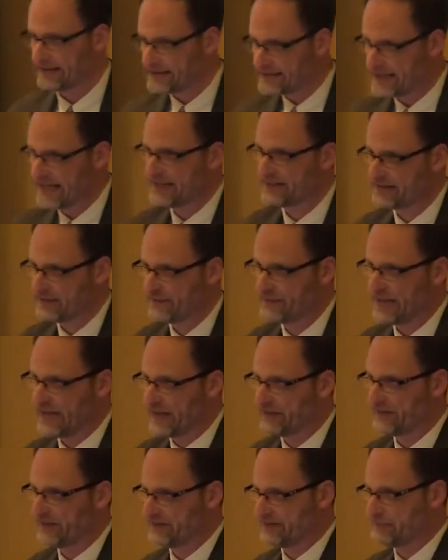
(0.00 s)
Tens of
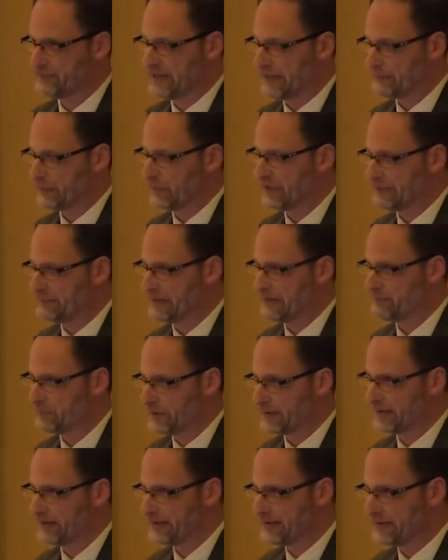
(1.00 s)
thousands of people had been
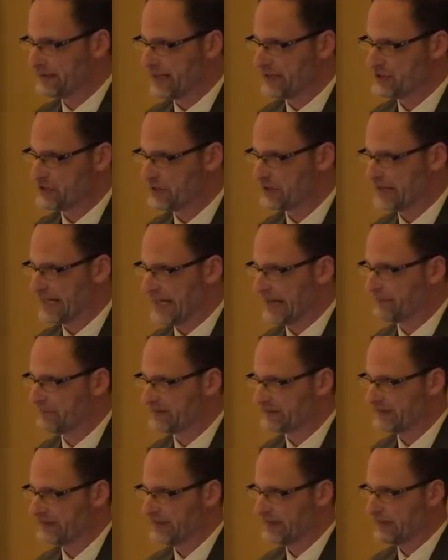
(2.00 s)
put in detention
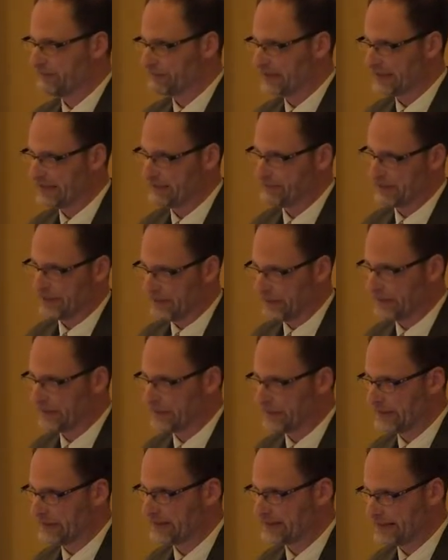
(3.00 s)
camps by a
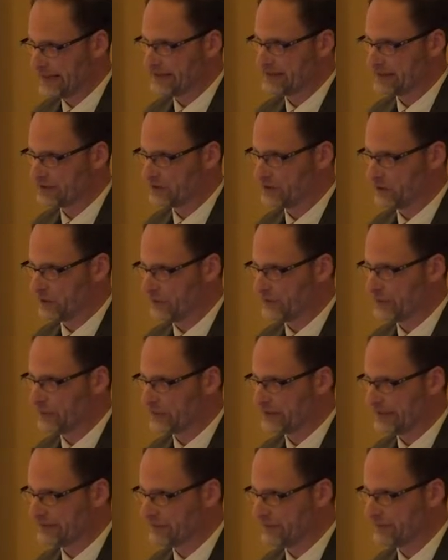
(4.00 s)
paranoid Kenyan colonial
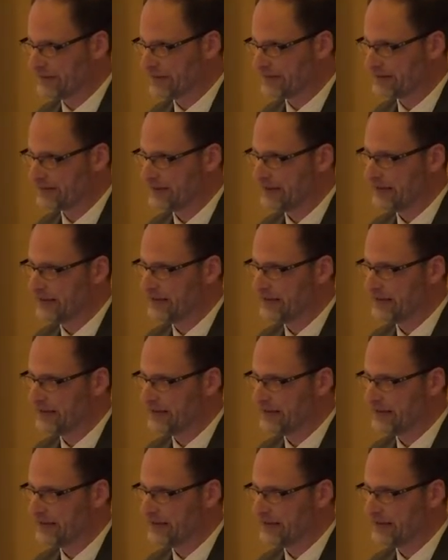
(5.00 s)
government.